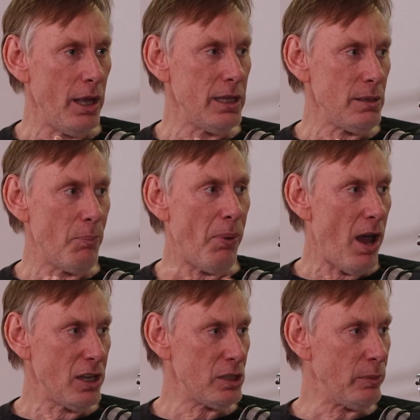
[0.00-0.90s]
it's
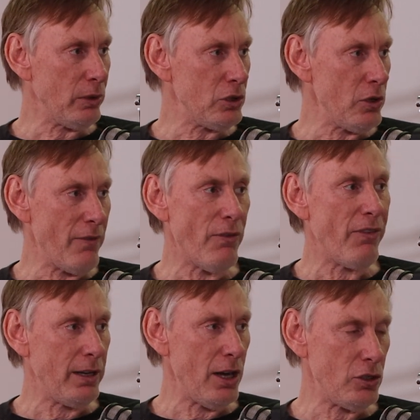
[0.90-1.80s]
impossible to have a
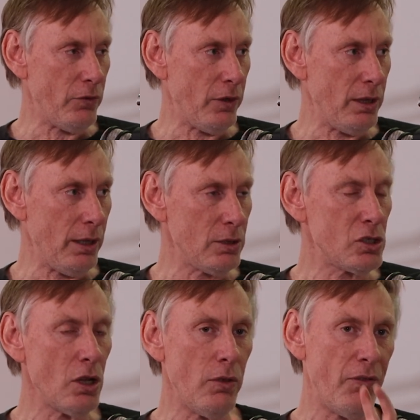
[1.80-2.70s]
foundation for anything.
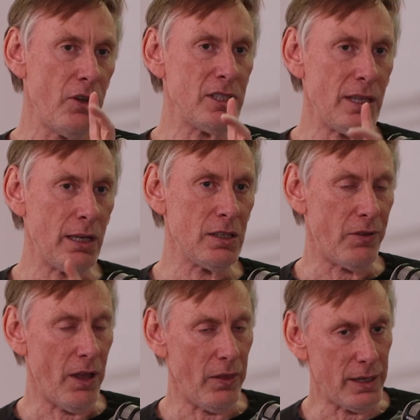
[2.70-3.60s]
So the first thing is
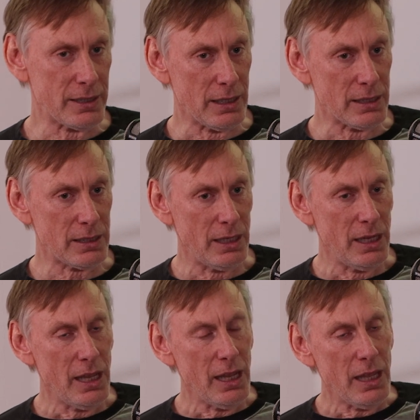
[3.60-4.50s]
fatherlessness.
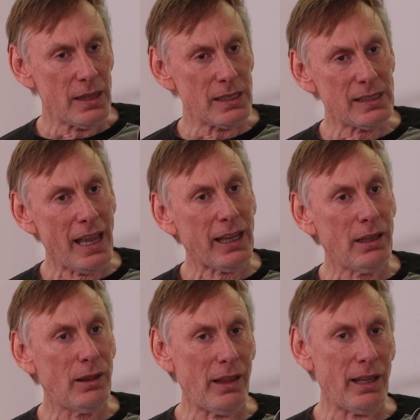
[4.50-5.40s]
The
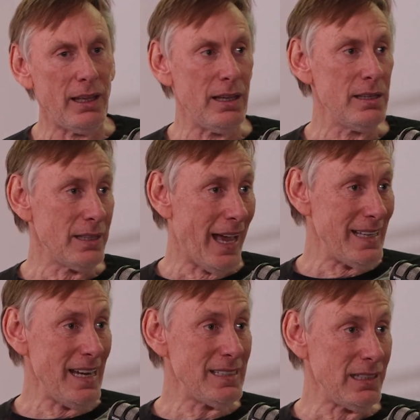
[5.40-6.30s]
second thing is
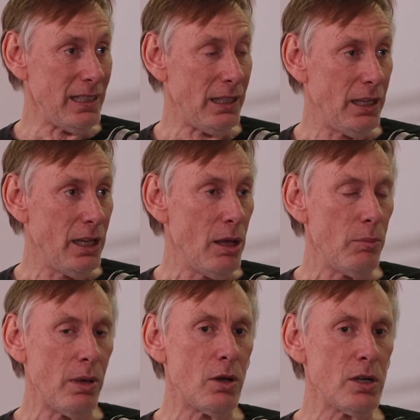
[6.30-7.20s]
identity.
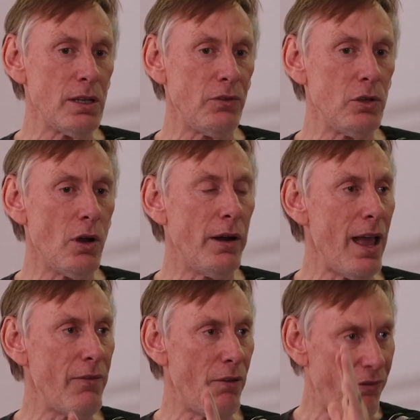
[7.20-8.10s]
Because if you don't
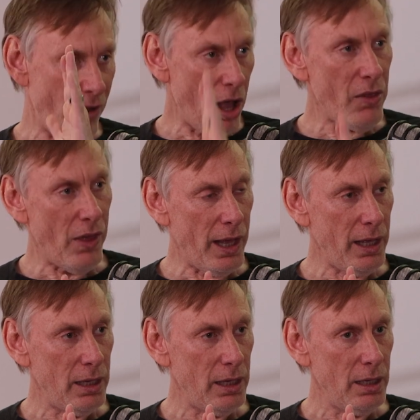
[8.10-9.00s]
have a father,